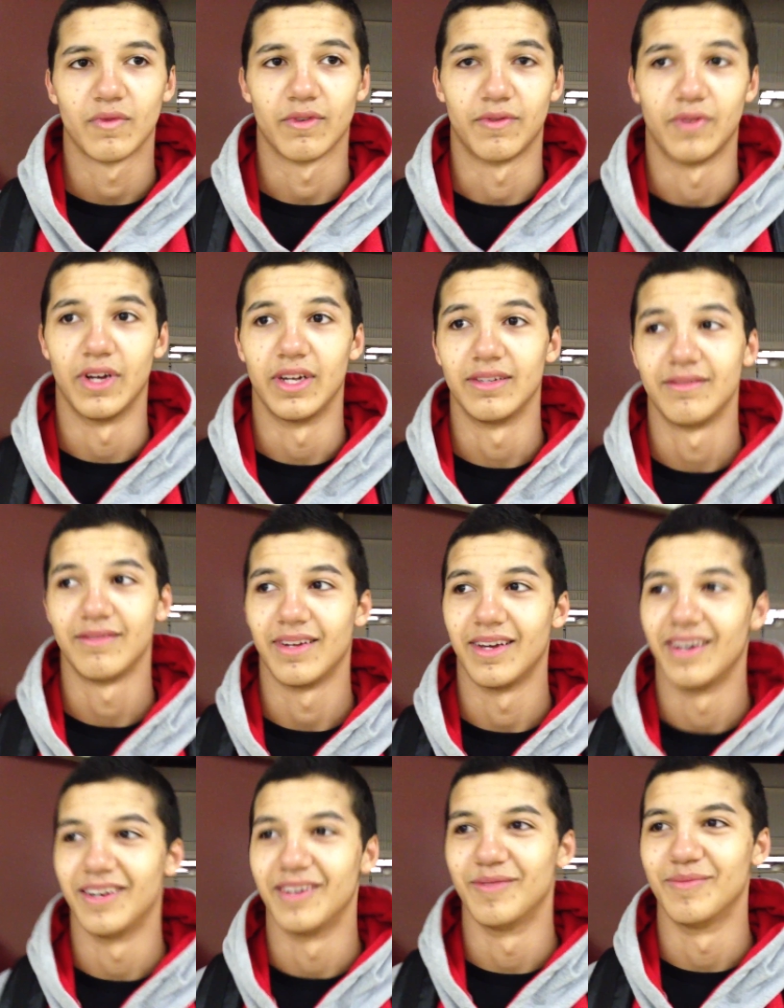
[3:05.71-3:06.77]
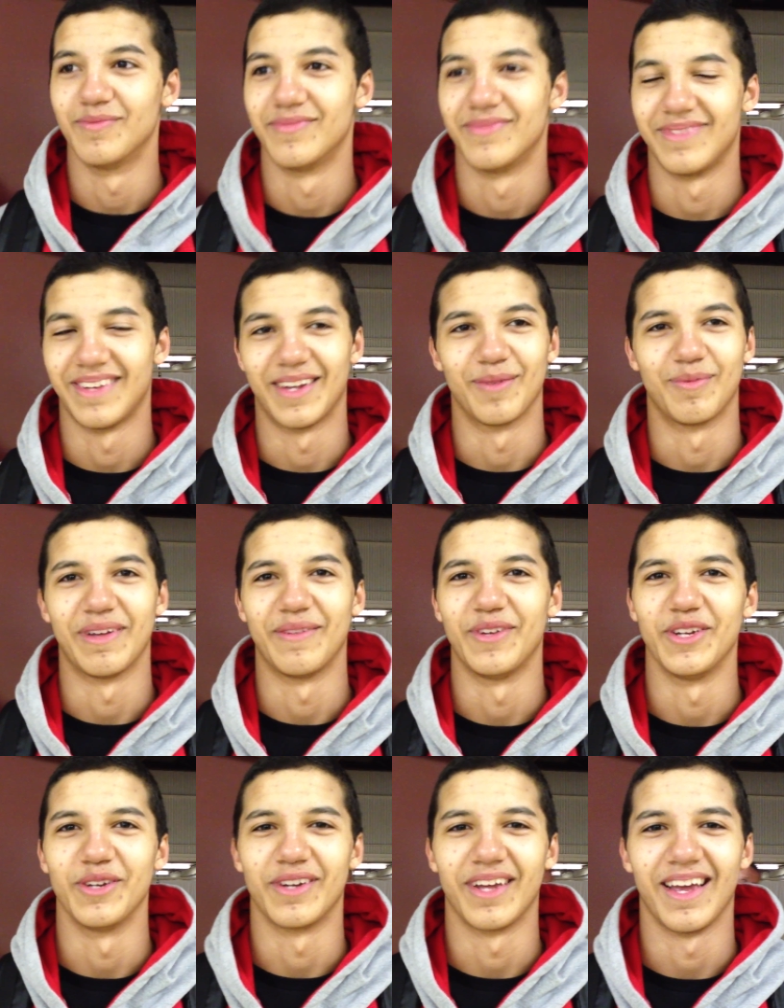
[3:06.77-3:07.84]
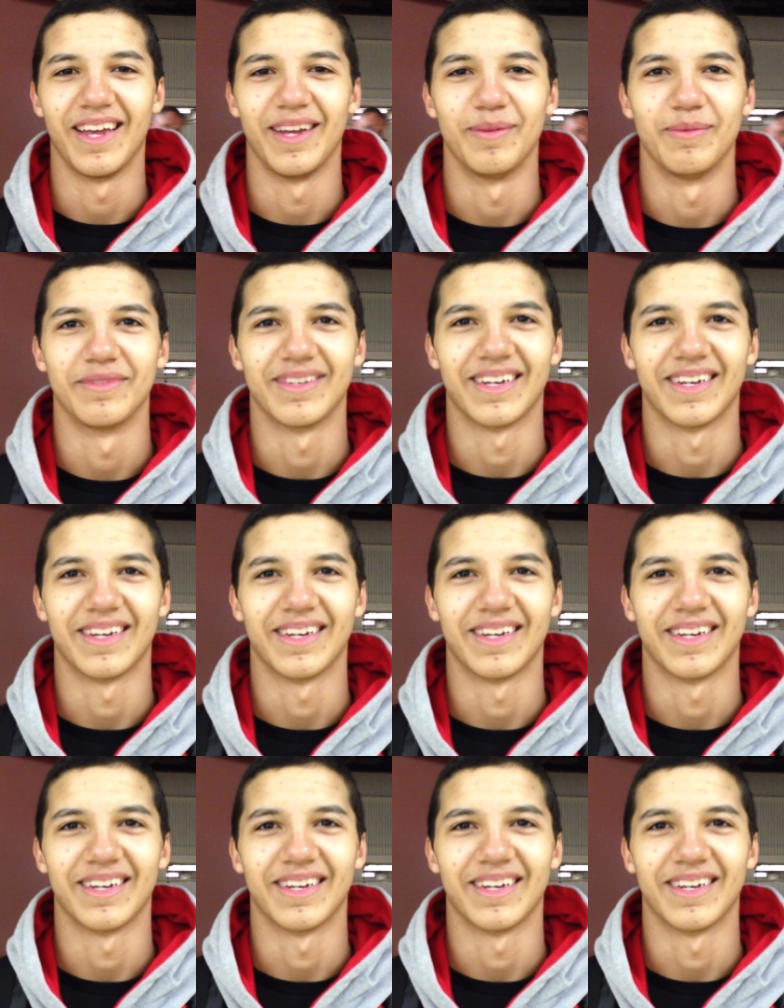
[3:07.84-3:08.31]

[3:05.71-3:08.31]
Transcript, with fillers: Fun? I play video games.